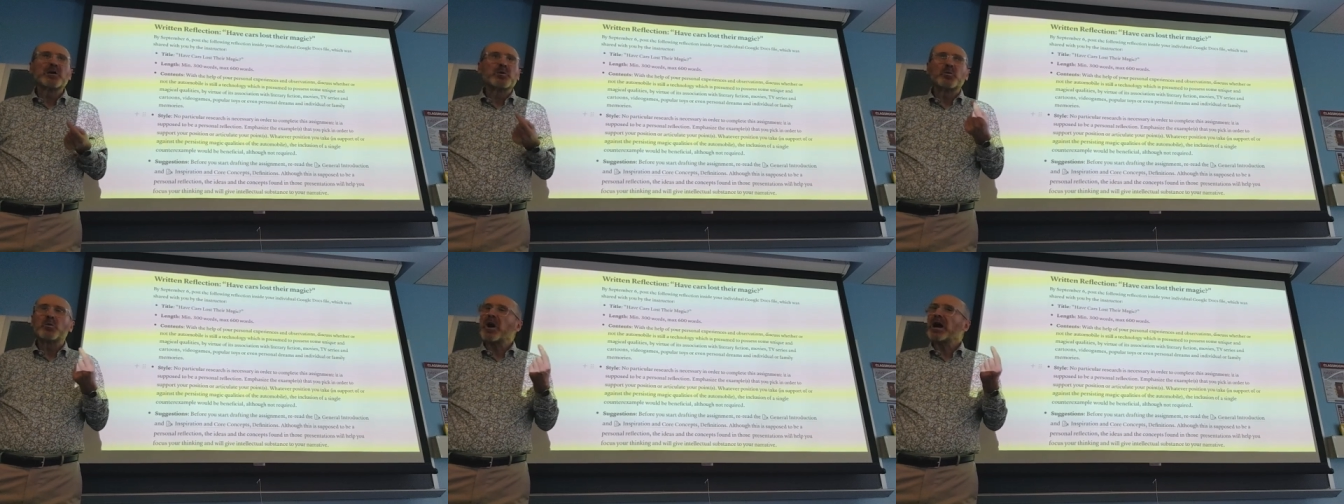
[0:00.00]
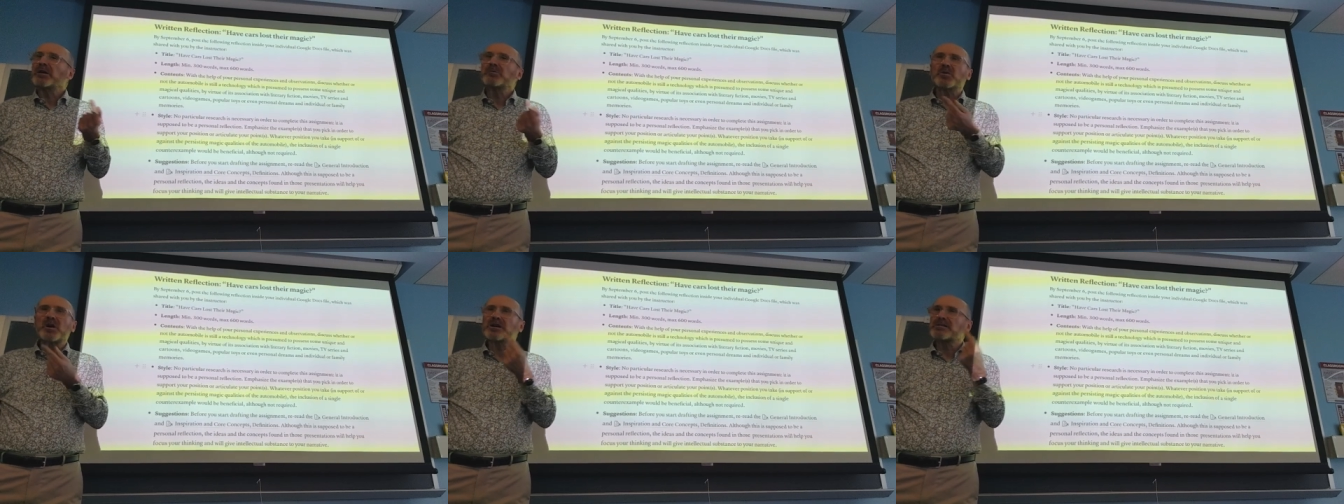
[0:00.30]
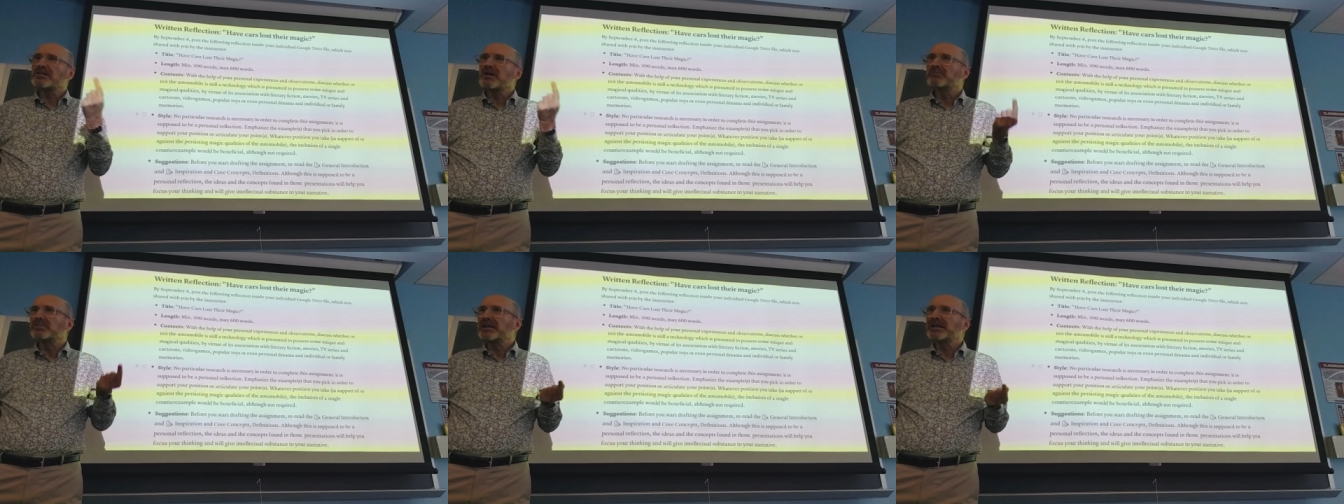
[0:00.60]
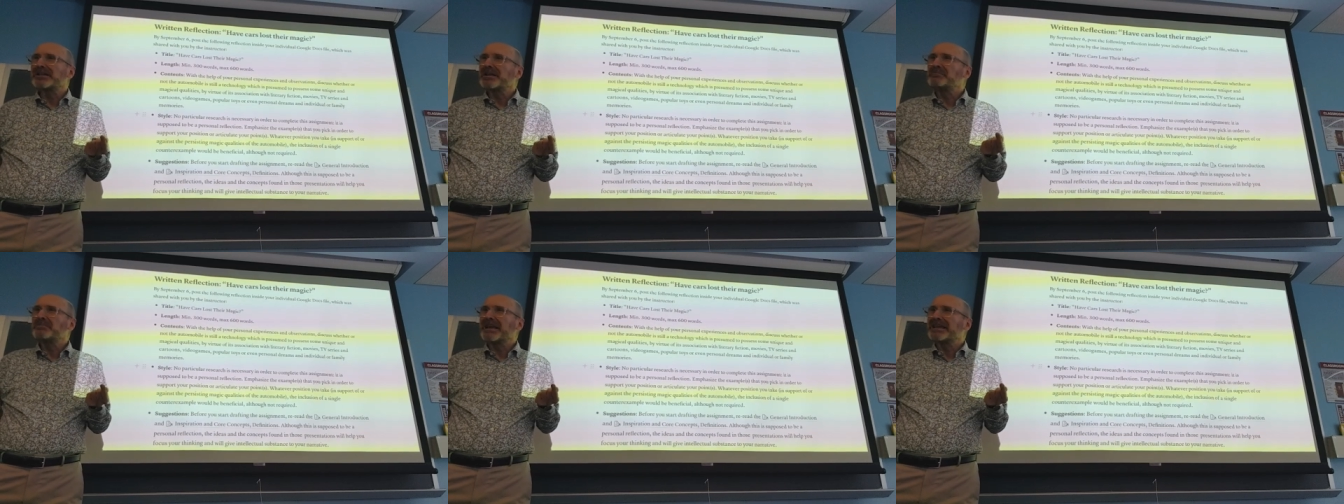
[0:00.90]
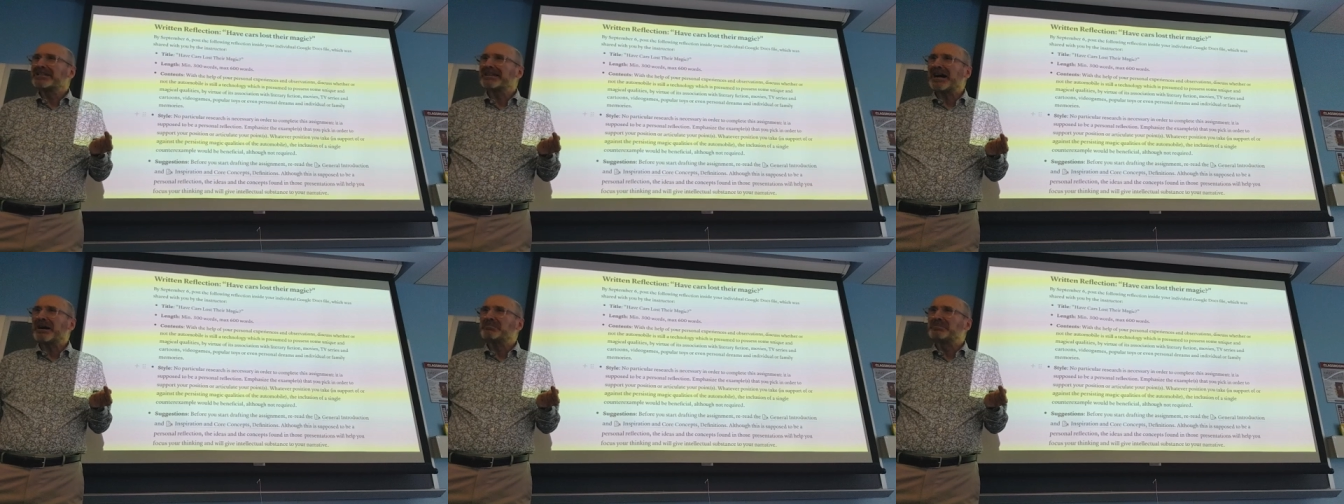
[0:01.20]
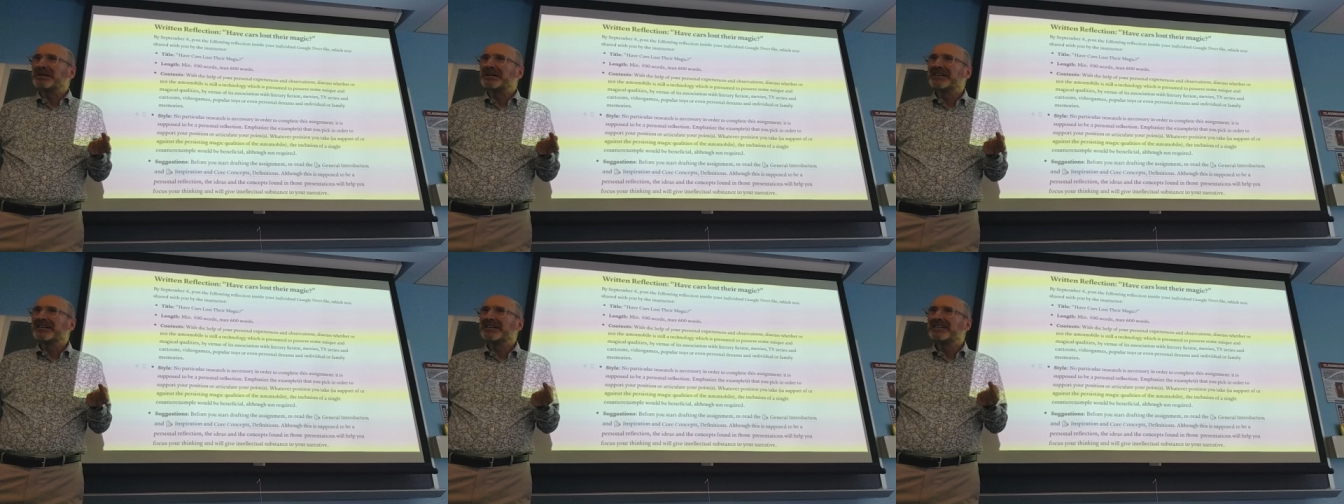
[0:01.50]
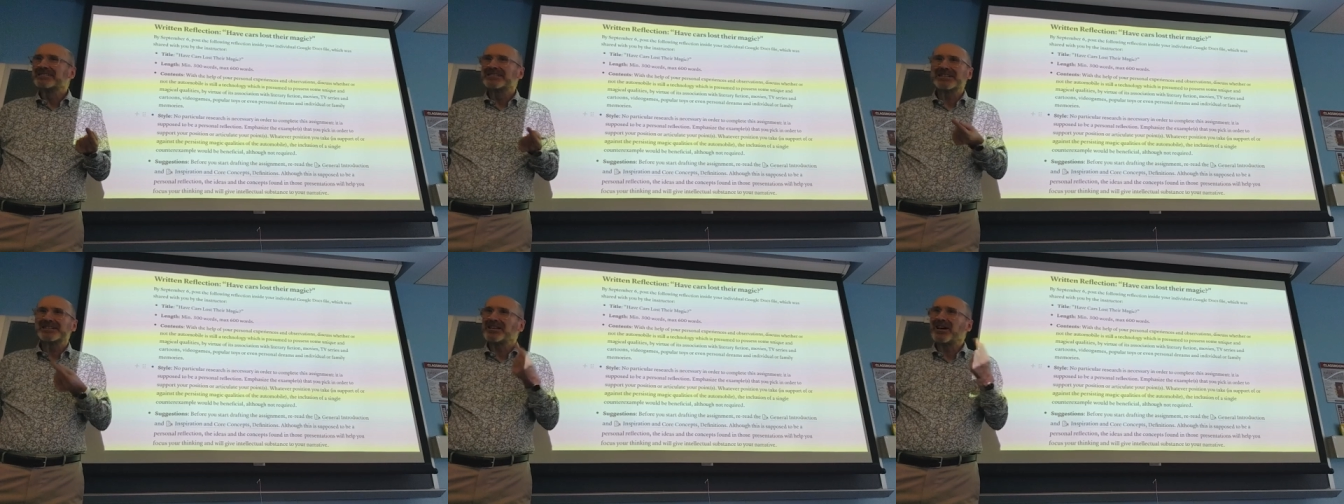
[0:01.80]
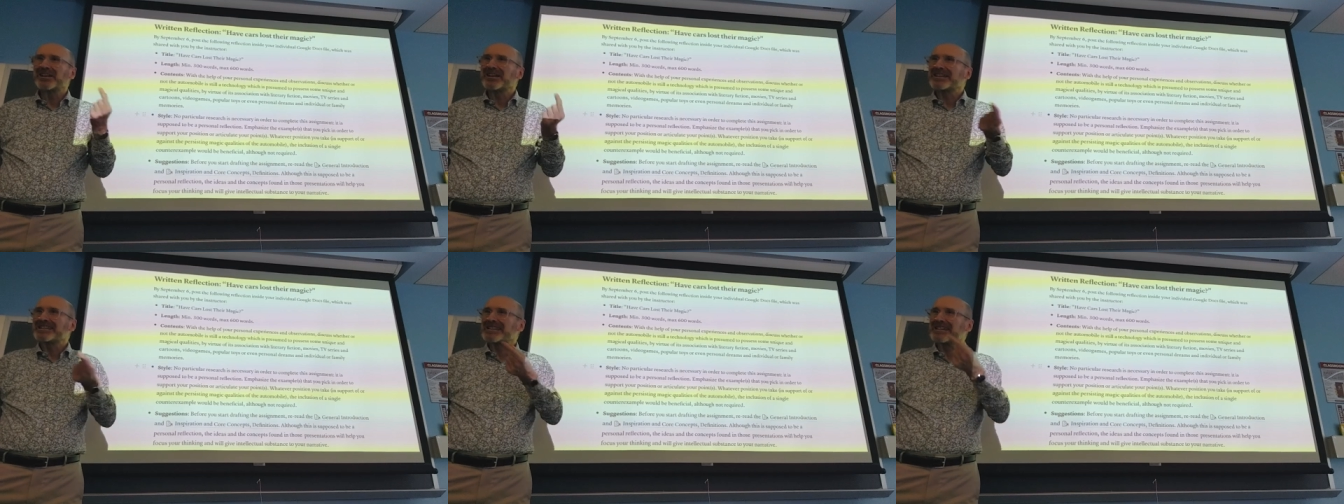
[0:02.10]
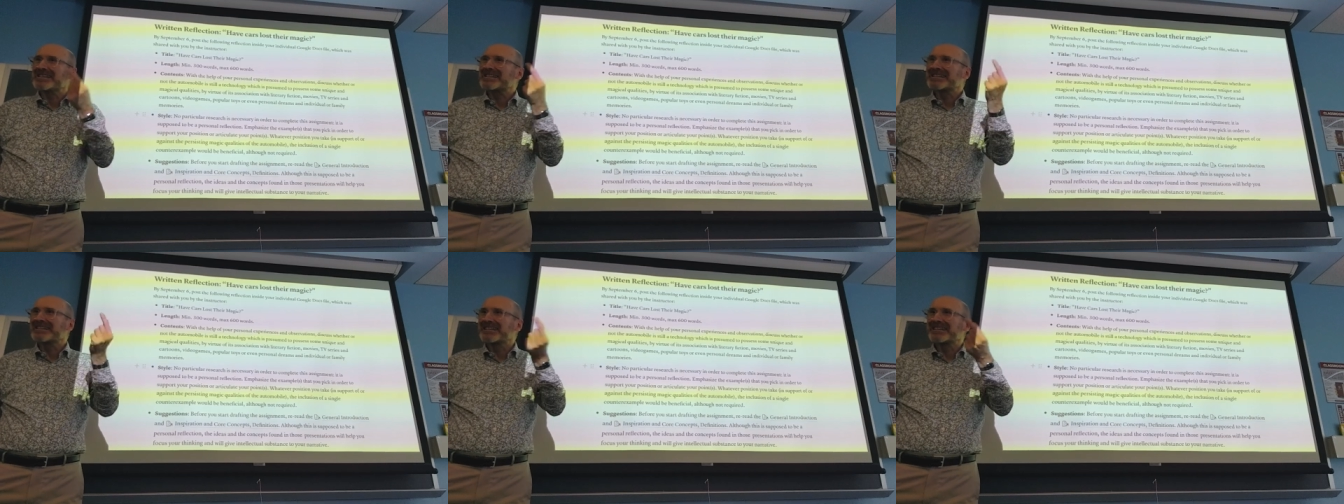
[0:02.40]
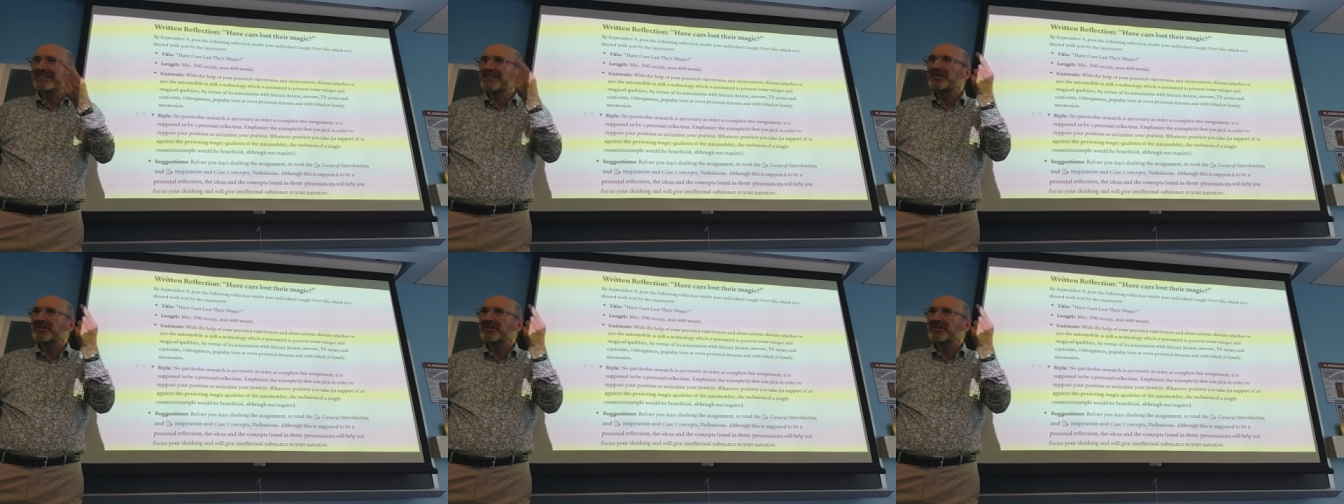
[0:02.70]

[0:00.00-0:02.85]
One was completely made up, did not exist.